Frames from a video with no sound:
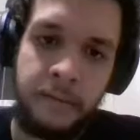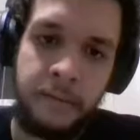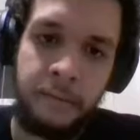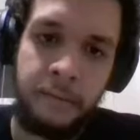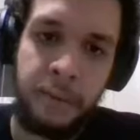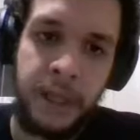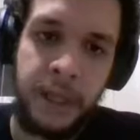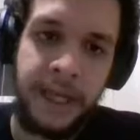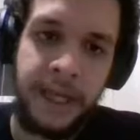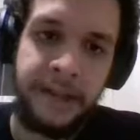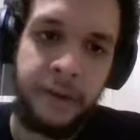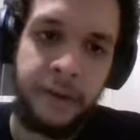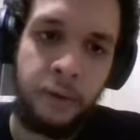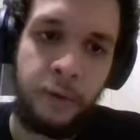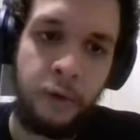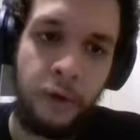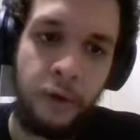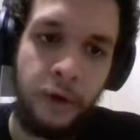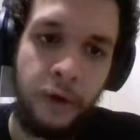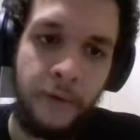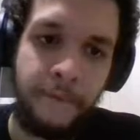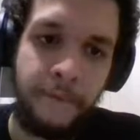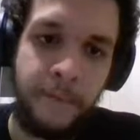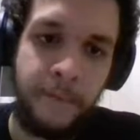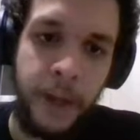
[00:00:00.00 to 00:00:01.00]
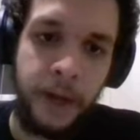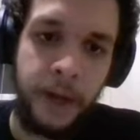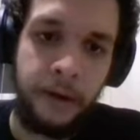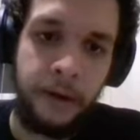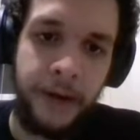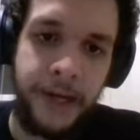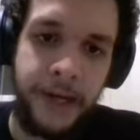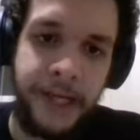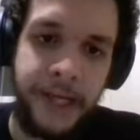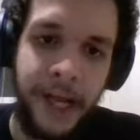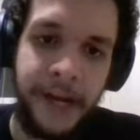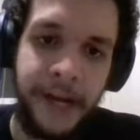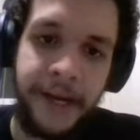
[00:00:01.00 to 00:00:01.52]
Play the Horror, flicker
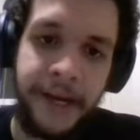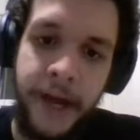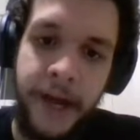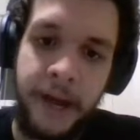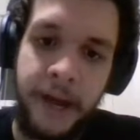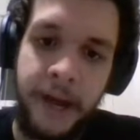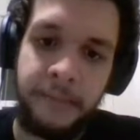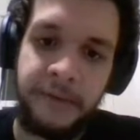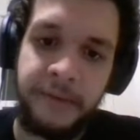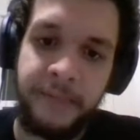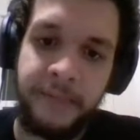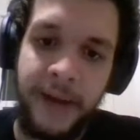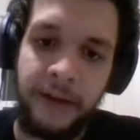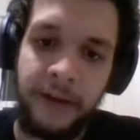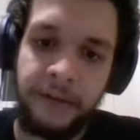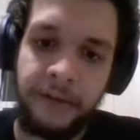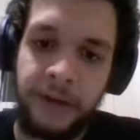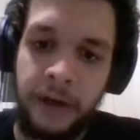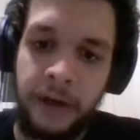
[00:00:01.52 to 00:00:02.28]
it 10 times, bounce